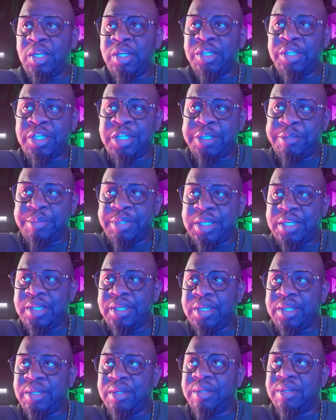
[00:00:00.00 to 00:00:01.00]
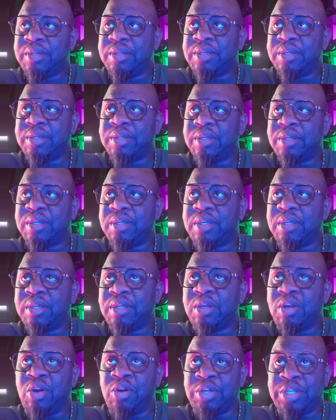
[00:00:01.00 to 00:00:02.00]
dB,
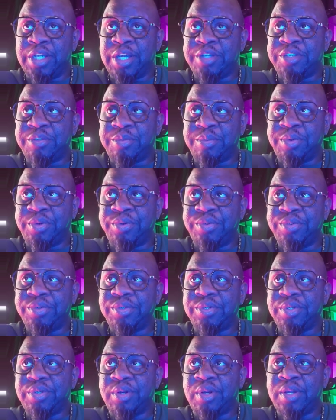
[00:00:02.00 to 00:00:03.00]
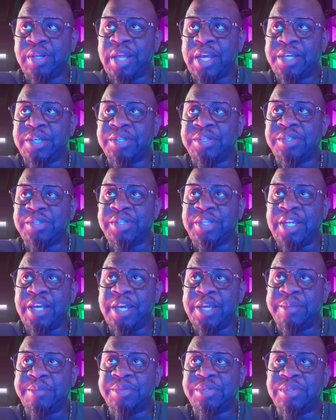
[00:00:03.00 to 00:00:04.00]
or decibels, are like
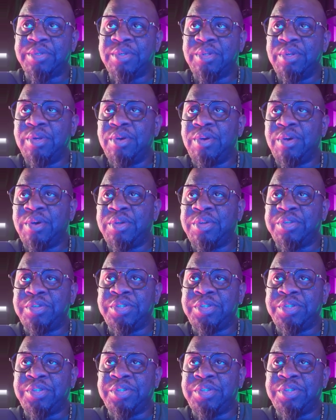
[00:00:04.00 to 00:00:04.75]
steps on the